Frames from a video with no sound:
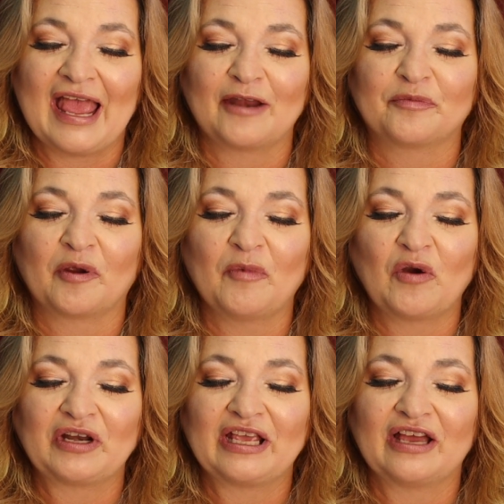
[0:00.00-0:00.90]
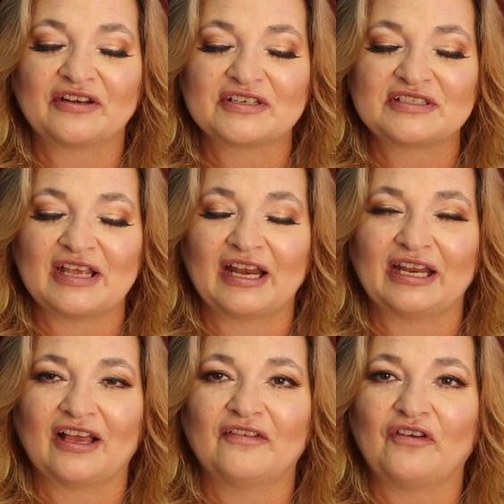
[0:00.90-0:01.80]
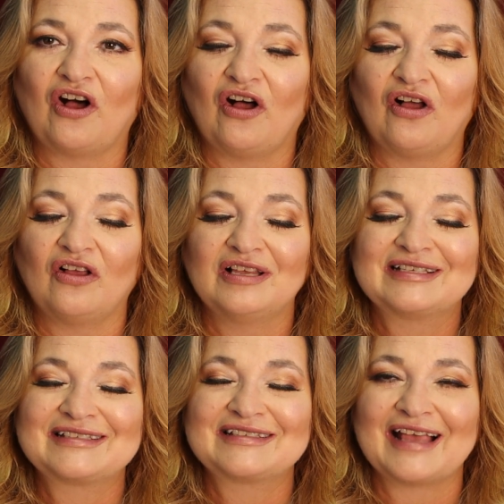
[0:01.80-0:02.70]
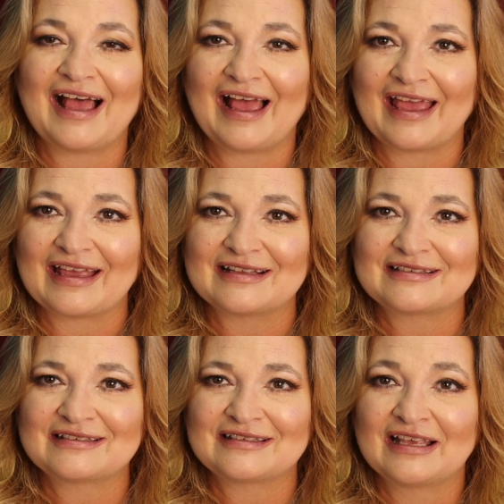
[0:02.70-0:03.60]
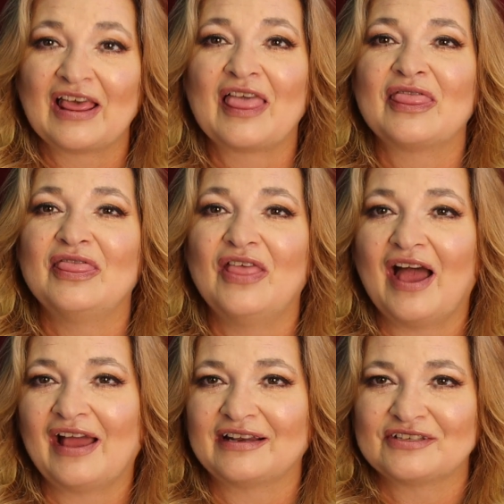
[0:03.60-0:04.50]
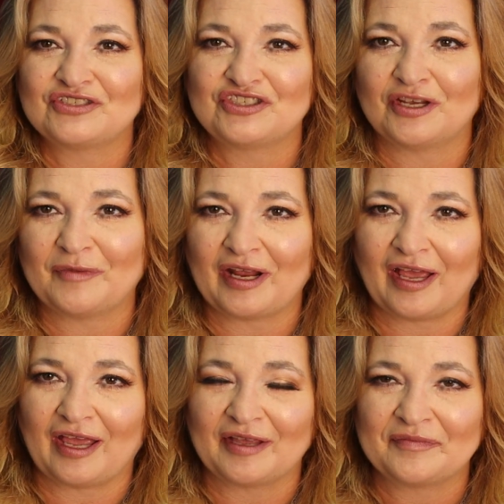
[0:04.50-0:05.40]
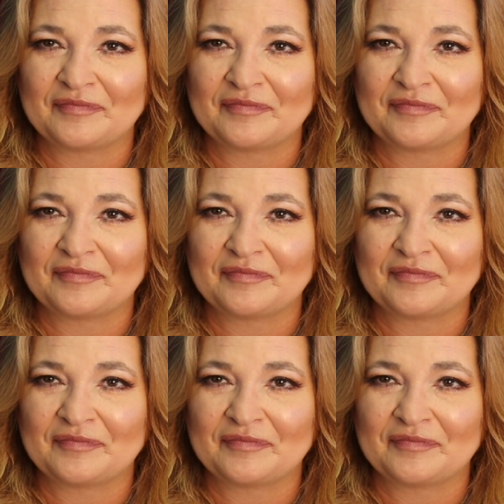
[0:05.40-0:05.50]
and promoting understanding of all sides. That is Gemini.